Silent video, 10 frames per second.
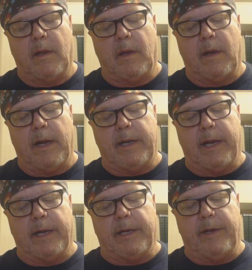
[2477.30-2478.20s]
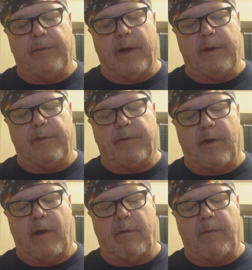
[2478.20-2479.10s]
And then I take these edges
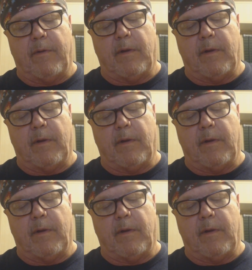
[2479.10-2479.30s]
off.